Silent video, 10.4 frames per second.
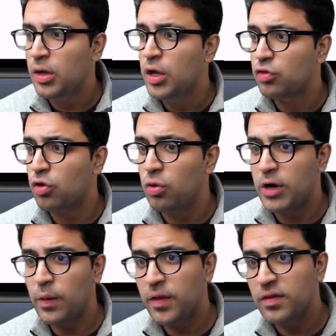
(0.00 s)
So
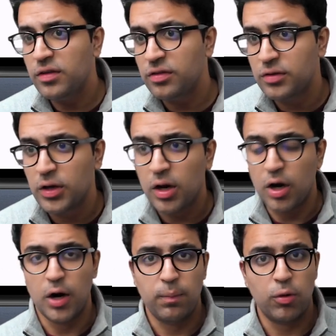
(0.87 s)
now that this is done,
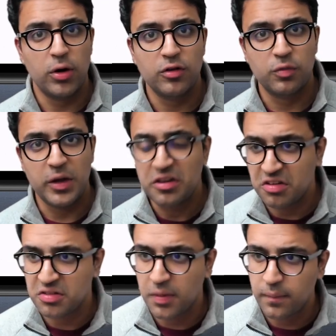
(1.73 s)
our products page
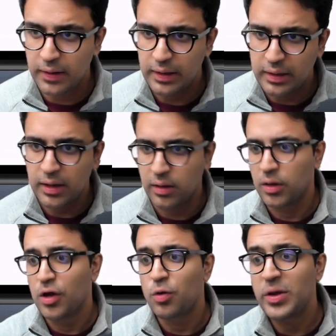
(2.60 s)
is completely done.
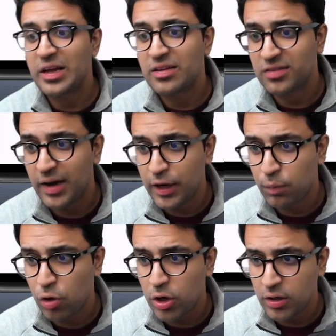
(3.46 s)
We can select
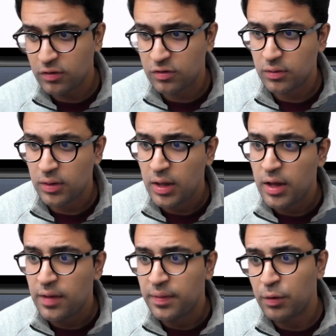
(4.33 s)
products
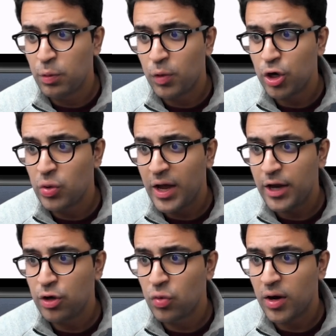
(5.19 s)
that we want to
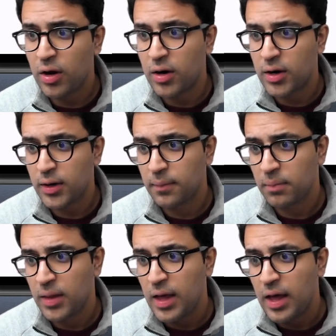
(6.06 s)
add to our cart.
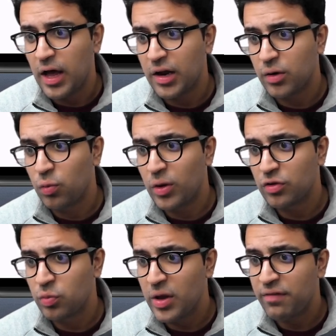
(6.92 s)
And
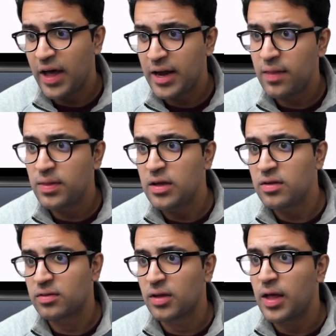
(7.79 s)
once we have added
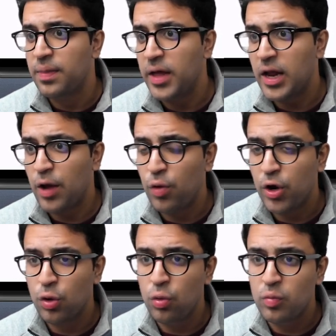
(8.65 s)
these, then I want
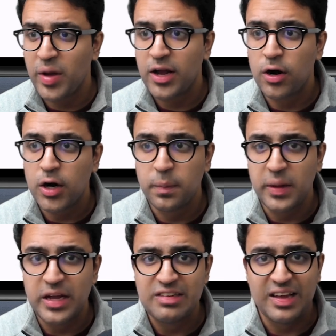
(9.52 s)
to go to my cart
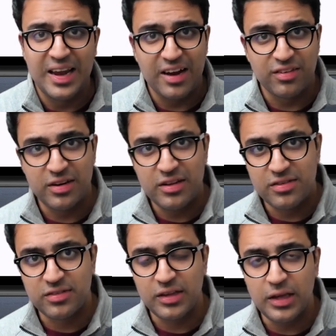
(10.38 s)
page and actually
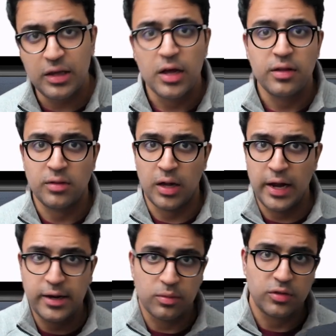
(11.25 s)
see the
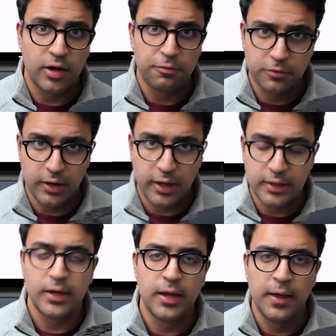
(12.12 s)
items that I've
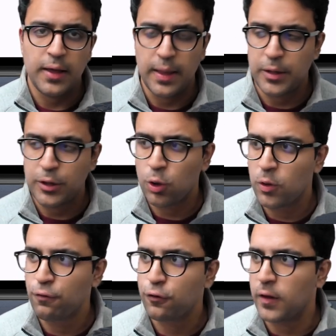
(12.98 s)
selected and the total
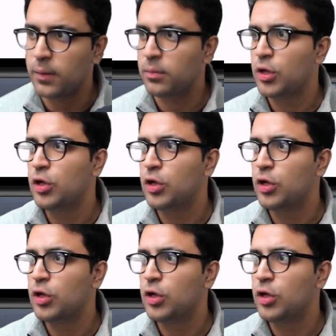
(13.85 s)
for them.